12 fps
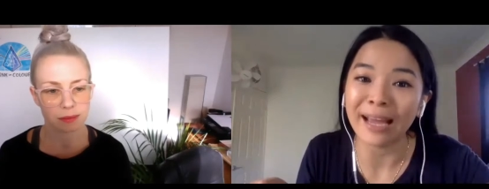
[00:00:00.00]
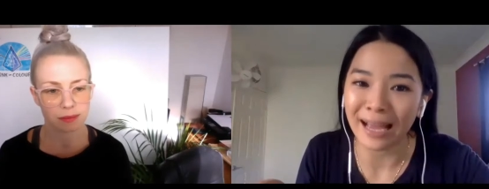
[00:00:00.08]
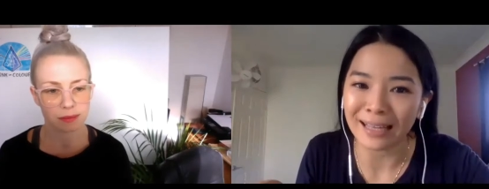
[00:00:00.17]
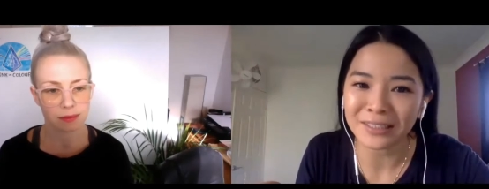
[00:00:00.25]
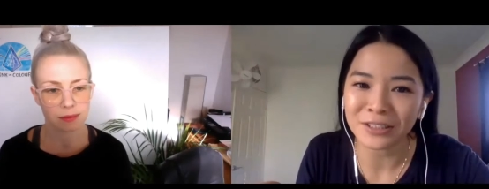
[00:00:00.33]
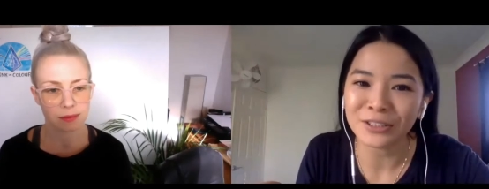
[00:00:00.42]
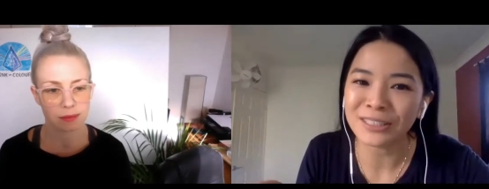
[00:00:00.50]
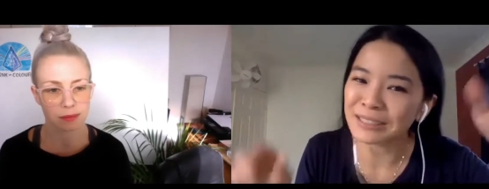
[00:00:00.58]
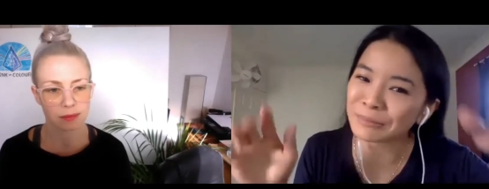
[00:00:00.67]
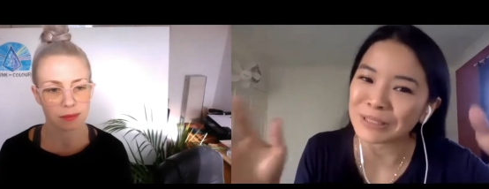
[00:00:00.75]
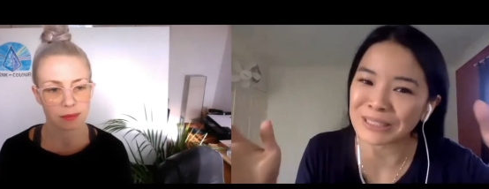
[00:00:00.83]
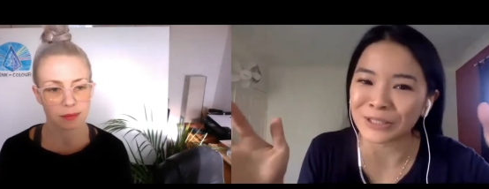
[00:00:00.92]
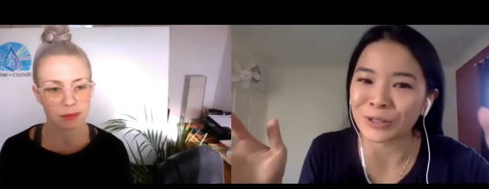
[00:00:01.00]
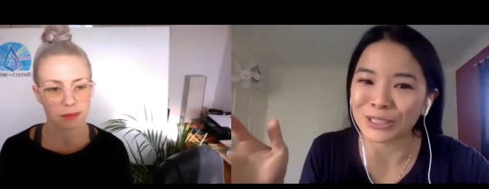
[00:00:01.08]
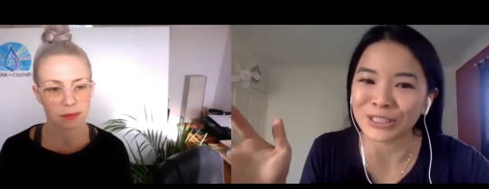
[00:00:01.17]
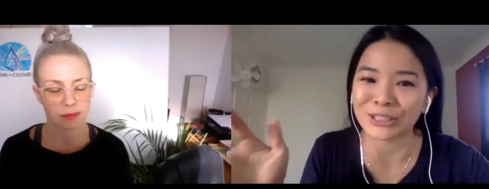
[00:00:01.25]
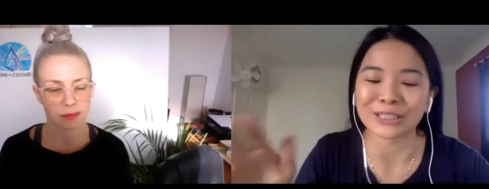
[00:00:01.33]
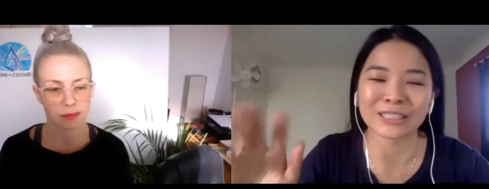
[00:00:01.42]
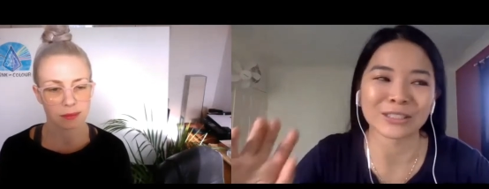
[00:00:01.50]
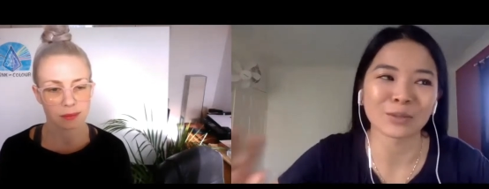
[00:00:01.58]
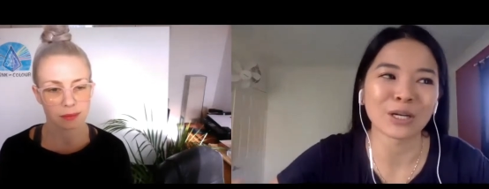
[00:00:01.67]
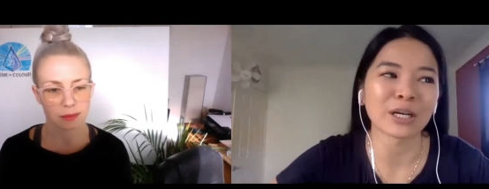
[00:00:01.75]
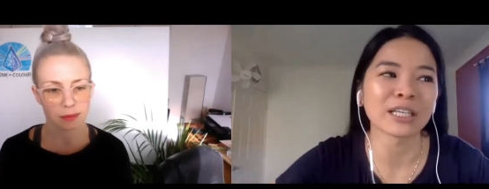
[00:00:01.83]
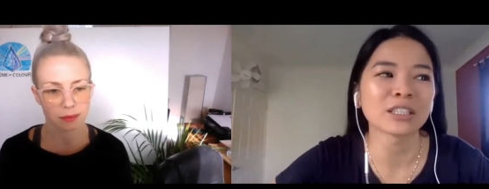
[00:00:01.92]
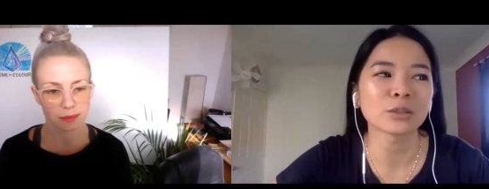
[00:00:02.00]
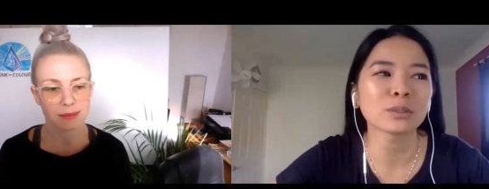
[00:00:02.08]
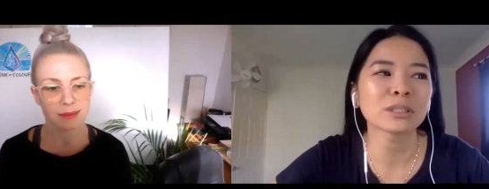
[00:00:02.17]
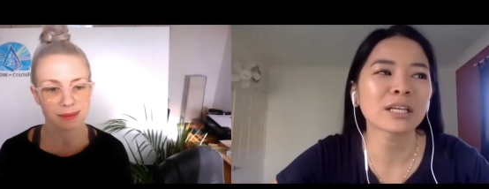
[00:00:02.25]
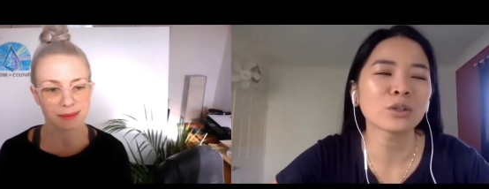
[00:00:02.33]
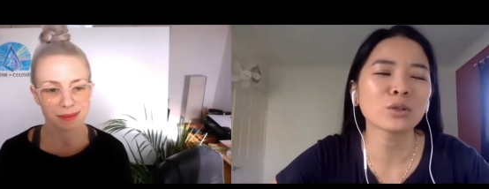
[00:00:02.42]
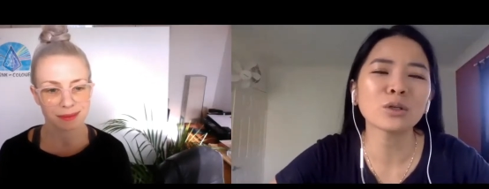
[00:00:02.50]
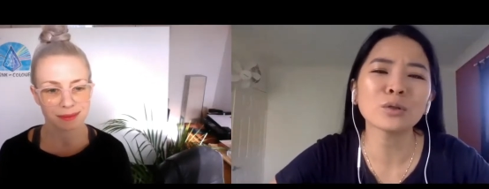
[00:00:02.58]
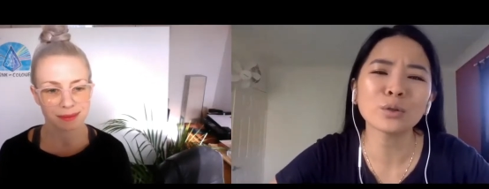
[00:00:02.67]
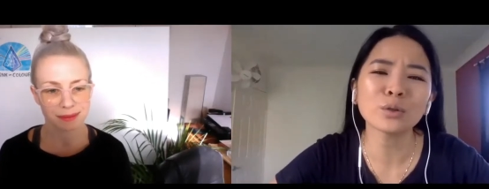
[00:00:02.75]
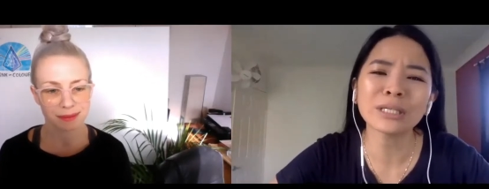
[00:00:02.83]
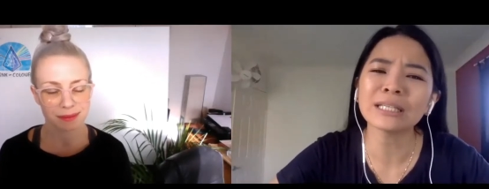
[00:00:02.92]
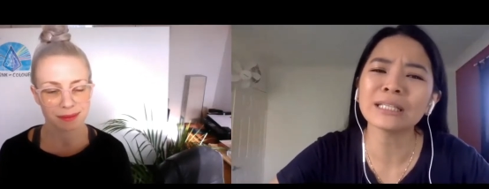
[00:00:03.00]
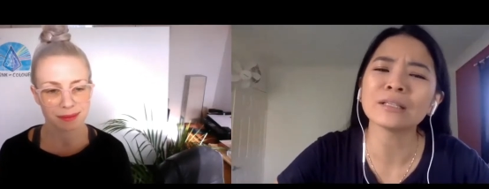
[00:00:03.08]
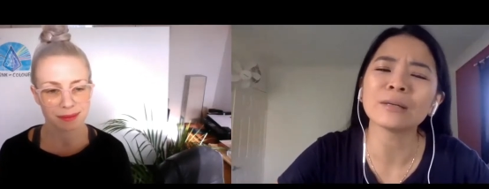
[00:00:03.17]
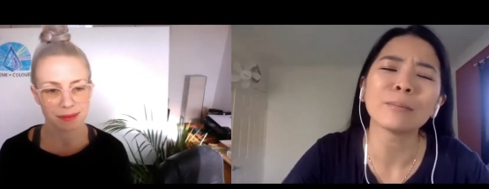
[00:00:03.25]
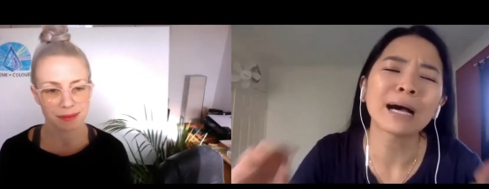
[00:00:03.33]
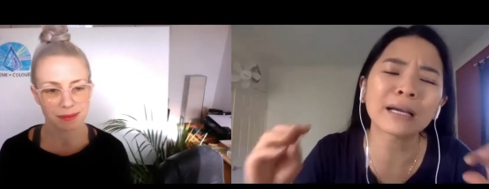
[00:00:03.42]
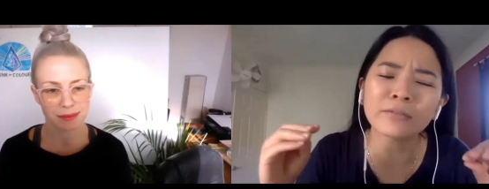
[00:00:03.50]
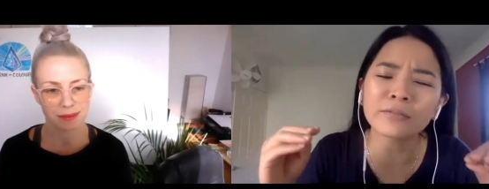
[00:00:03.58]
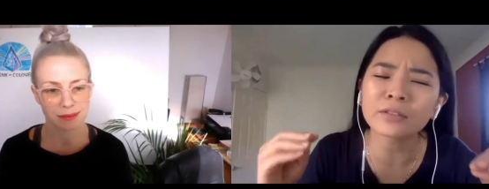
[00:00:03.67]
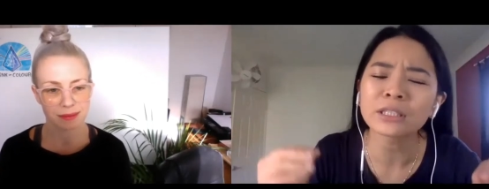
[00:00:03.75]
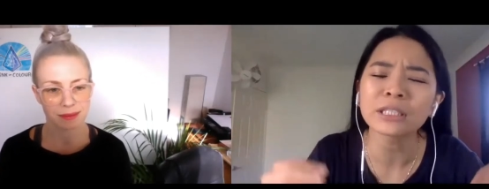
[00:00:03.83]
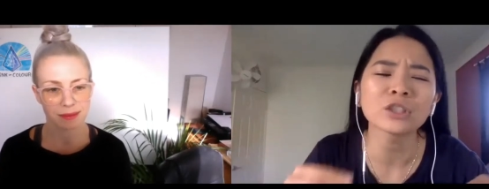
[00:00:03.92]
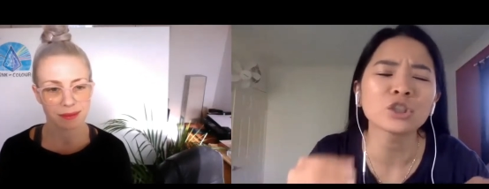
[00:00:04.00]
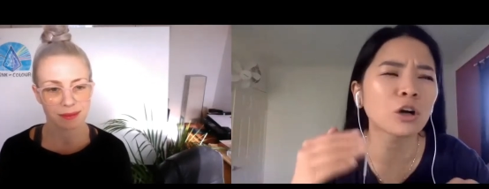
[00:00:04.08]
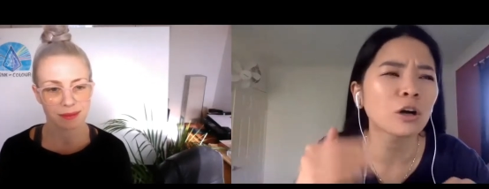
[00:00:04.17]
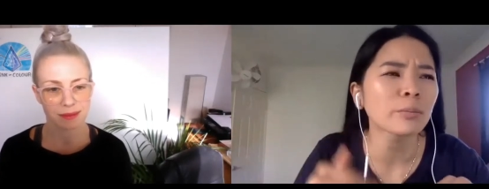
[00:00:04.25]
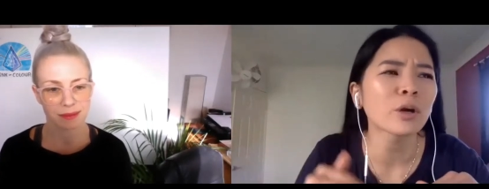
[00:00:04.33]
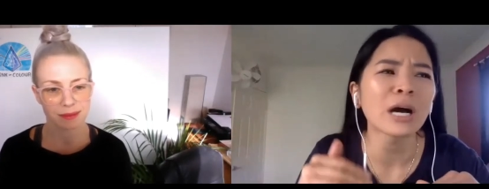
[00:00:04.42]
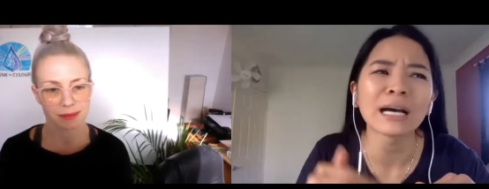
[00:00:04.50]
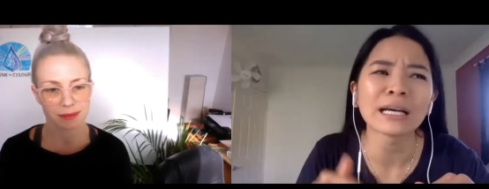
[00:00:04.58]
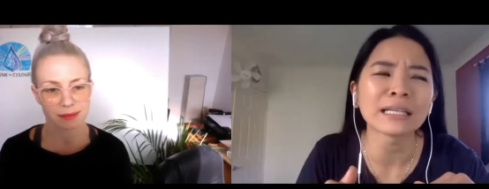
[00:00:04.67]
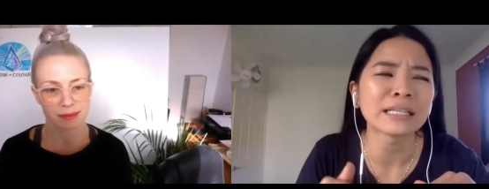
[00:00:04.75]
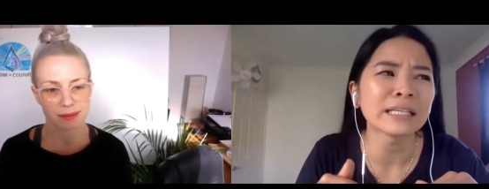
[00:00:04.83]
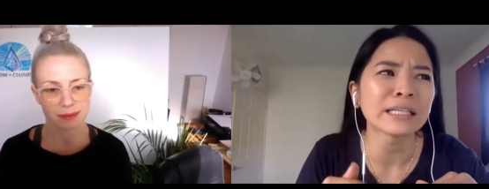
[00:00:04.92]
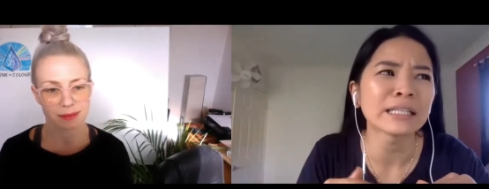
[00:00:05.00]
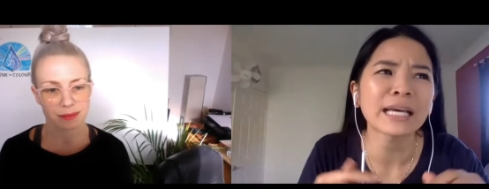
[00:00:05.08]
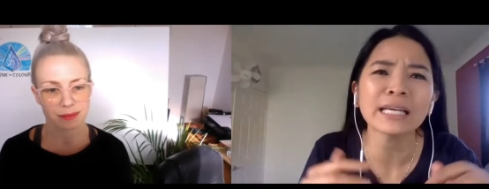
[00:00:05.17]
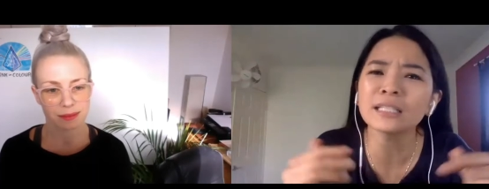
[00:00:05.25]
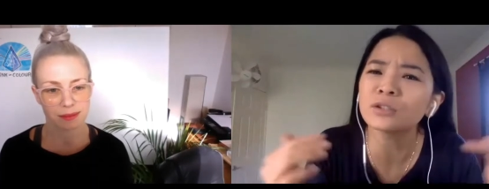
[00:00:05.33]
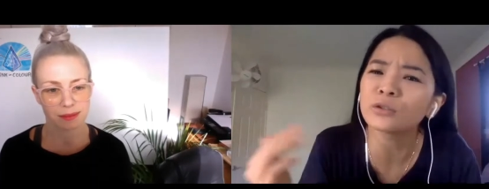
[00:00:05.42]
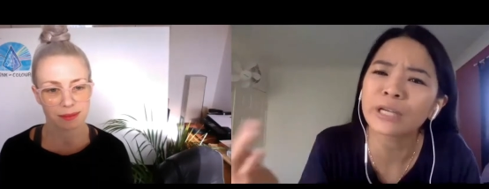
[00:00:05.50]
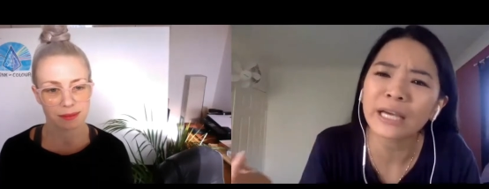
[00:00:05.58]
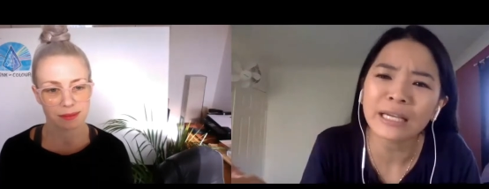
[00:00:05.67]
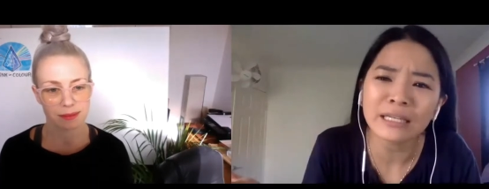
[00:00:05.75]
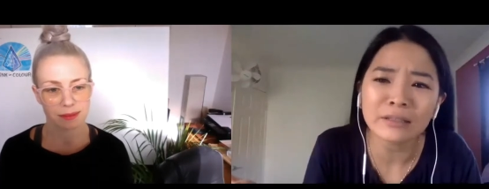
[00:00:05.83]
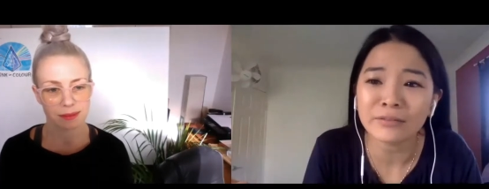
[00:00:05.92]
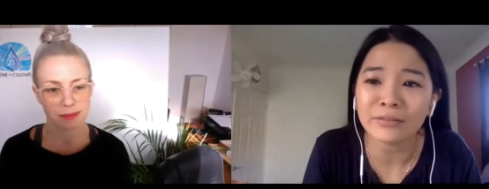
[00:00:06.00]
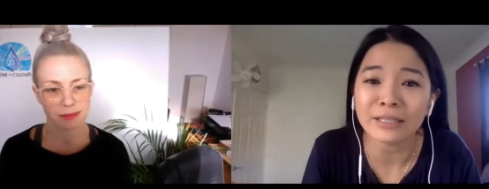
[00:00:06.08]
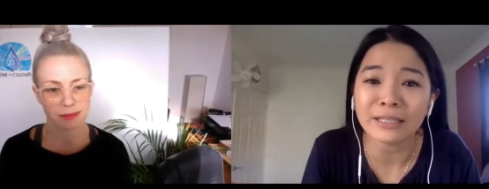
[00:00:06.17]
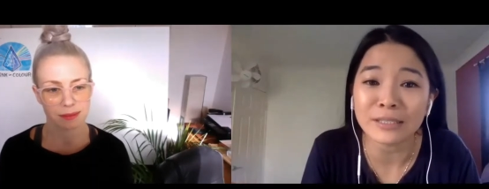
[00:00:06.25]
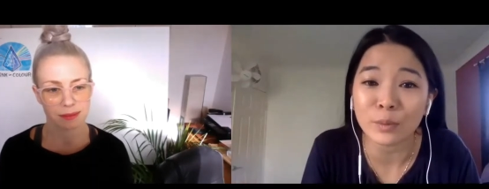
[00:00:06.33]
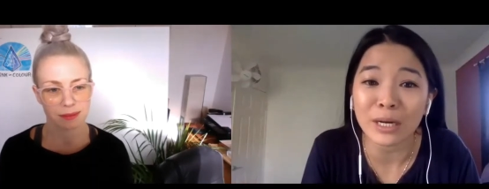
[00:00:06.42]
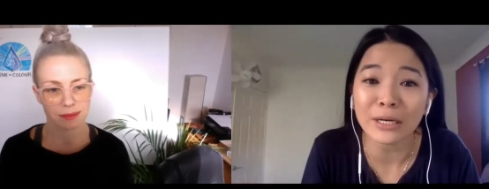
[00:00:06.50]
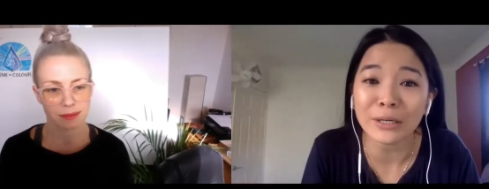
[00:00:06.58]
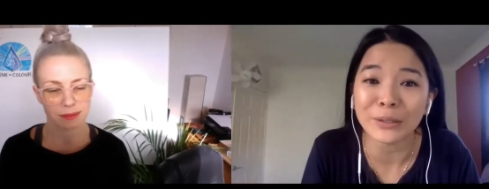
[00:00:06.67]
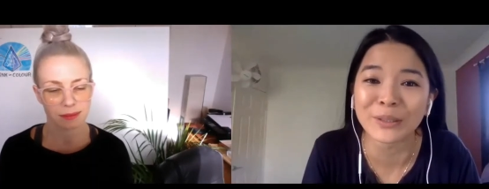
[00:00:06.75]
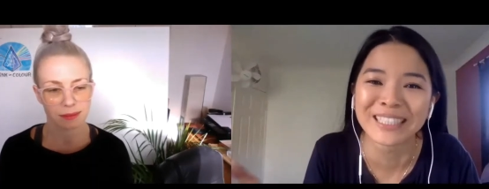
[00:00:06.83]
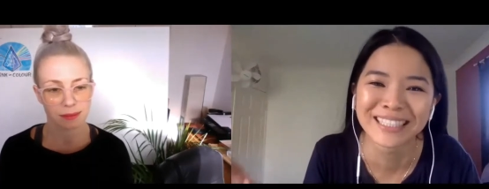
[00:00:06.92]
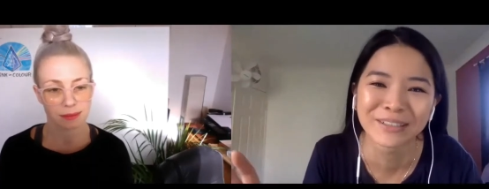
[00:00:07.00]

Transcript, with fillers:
Speaker 1: I asked her a similar question as well and she was like you know you can mindfully chop your onion that is creative as well